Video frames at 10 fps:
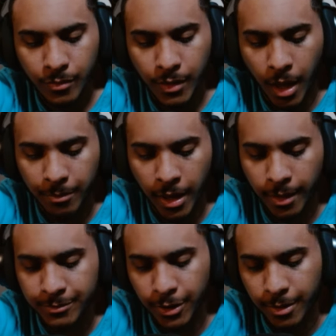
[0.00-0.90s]

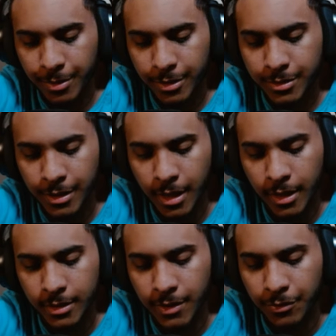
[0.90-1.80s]
I'm sorry, Beerus. You can't
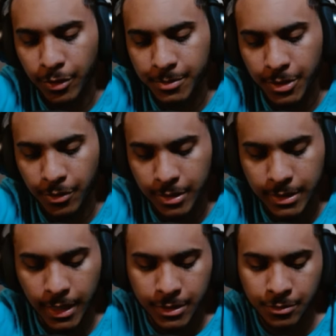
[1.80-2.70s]
get 7 orbs, you're going in
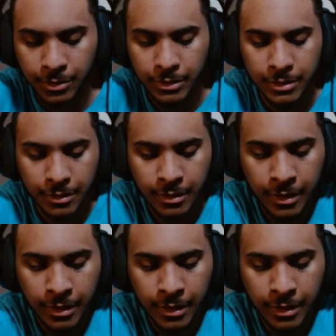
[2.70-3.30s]
slot 2, loser.